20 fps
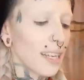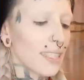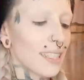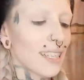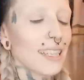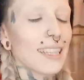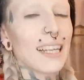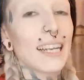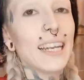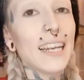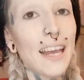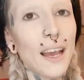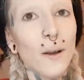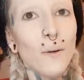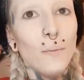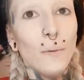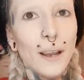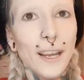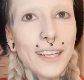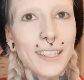it has like the
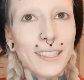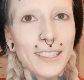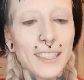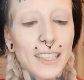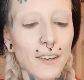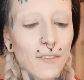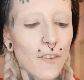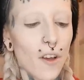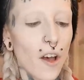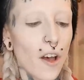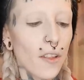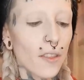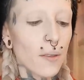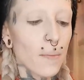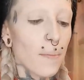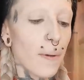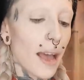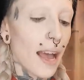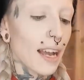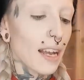net weight and stuff on
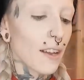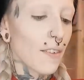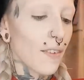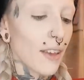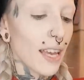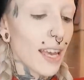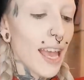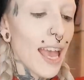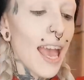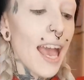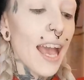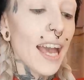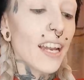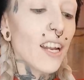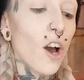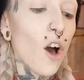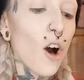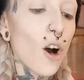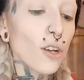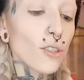the back of it.
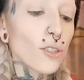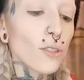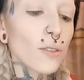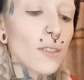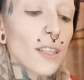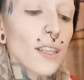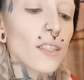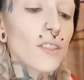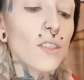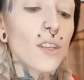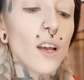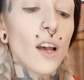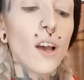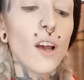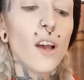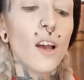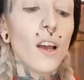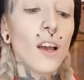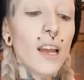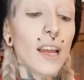And it also says,
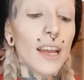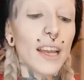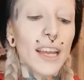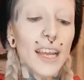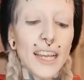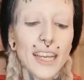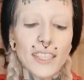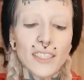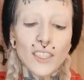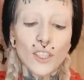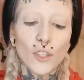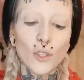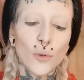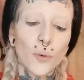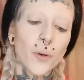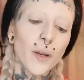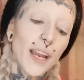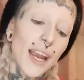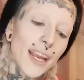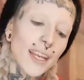is
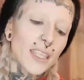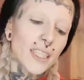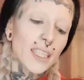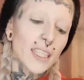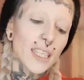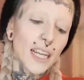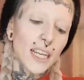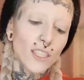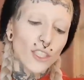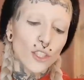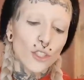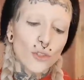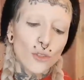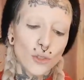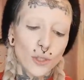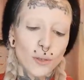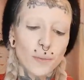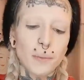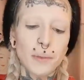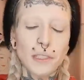created and
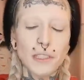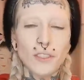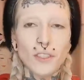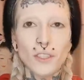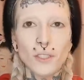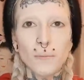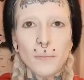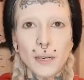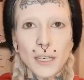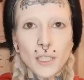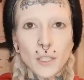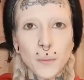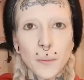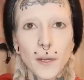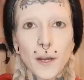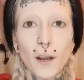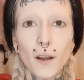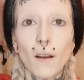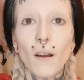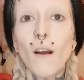distributed by
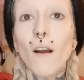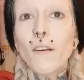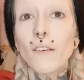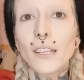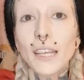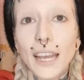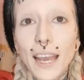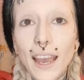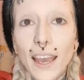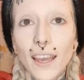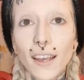Sweetheart Harley